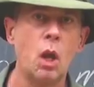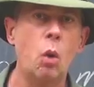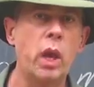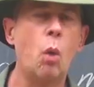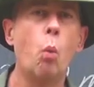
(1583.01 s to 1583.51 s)

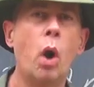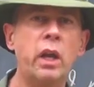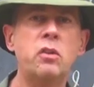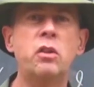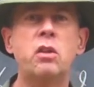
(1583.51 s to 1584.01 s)
Okay,
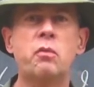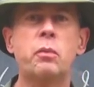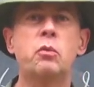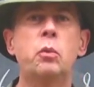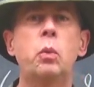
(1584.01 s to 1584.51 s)
what is the
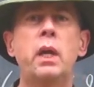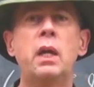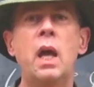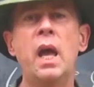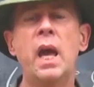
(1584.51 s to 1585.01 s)
difference
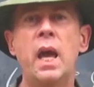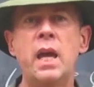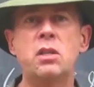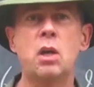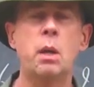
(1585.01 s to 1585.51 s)
between
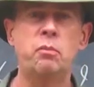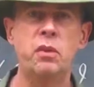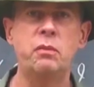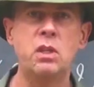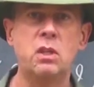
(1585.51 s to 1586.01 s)
a Type
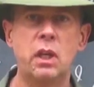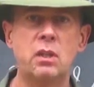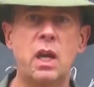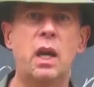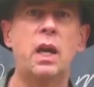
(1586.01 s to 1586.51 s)

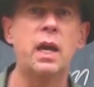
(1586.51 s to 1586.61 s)
56 and an